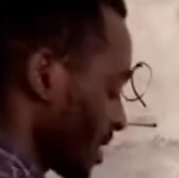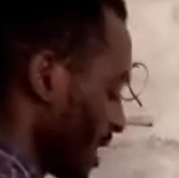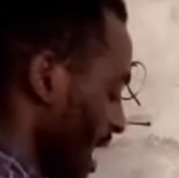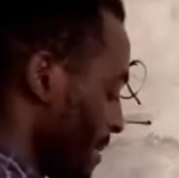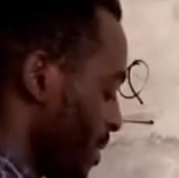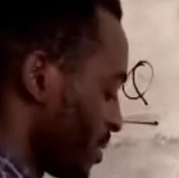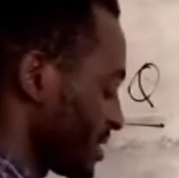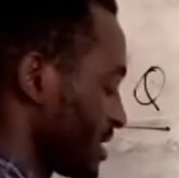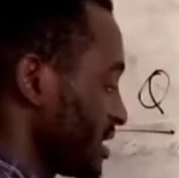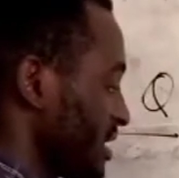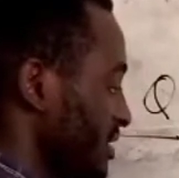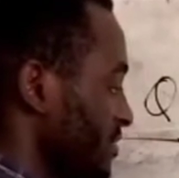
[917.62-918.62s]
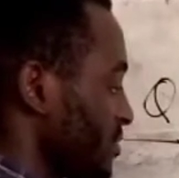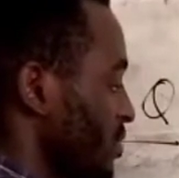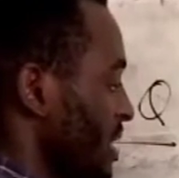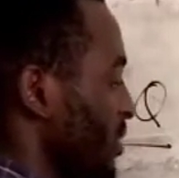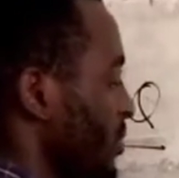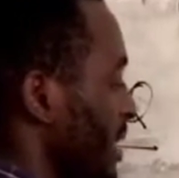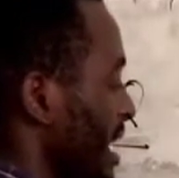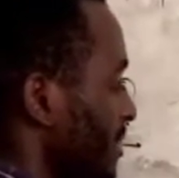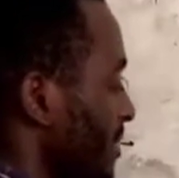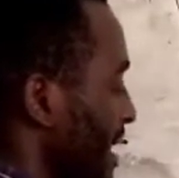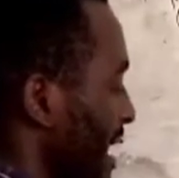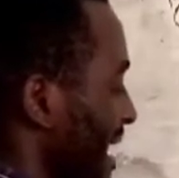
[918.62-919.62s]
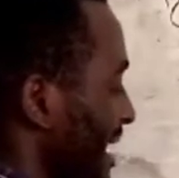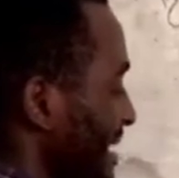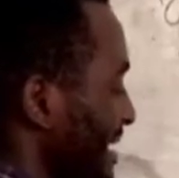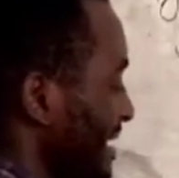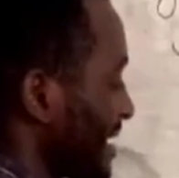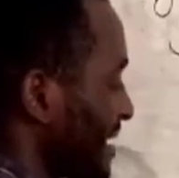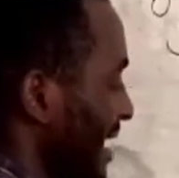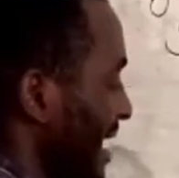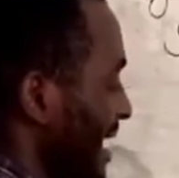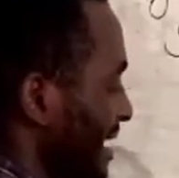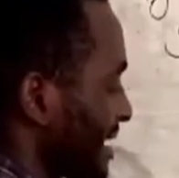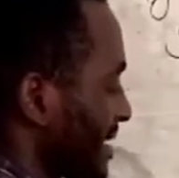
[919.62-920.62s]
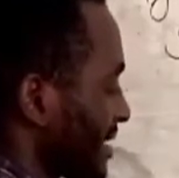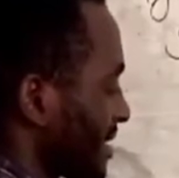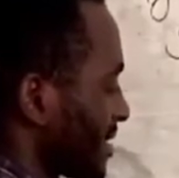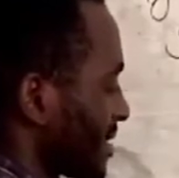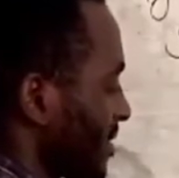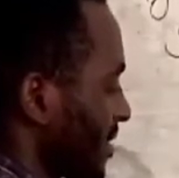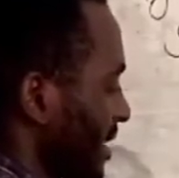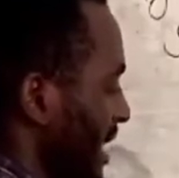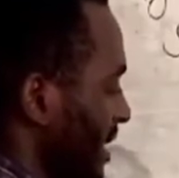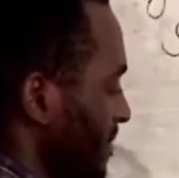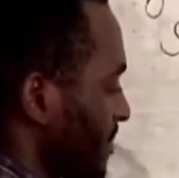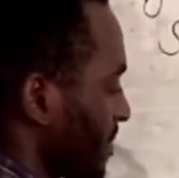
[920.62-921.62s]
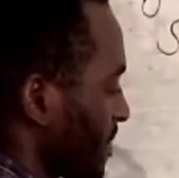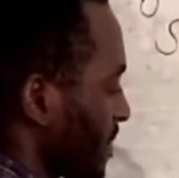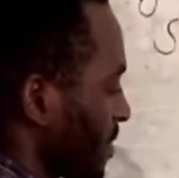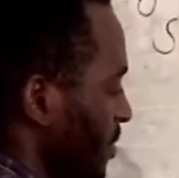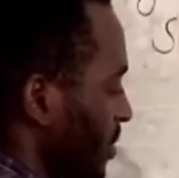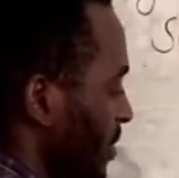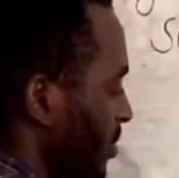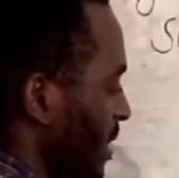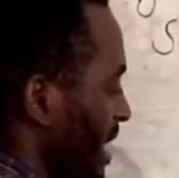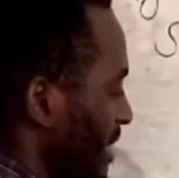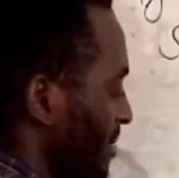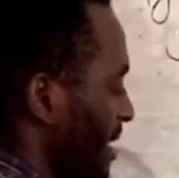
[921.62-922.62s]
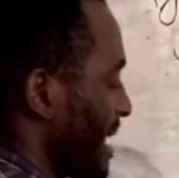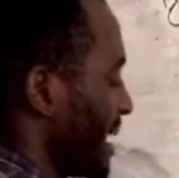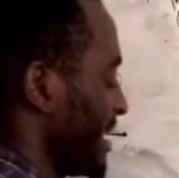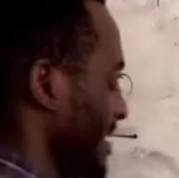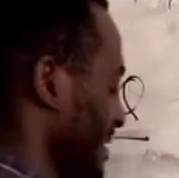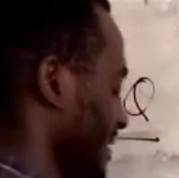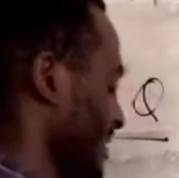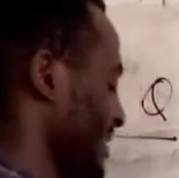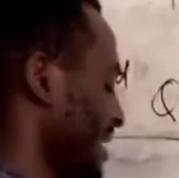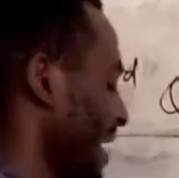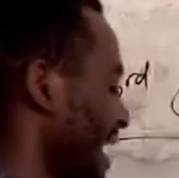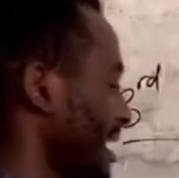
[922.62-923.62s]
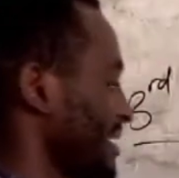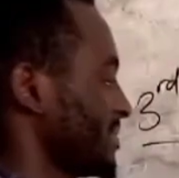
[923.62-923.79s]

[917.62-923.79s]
are positive when we apply tan. Okay? When we apply tan.